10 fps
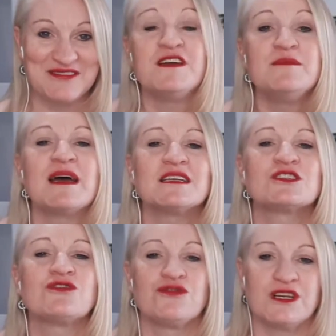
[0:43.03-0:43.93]
Feedback
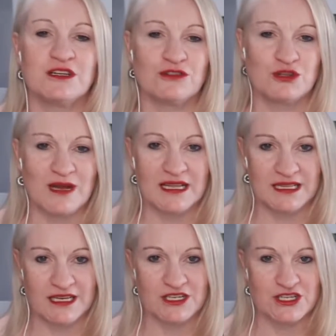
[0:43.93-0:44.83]
is critical to our
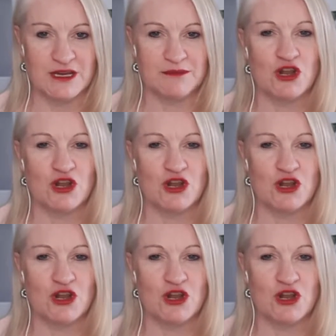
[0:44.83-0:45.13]
leadership,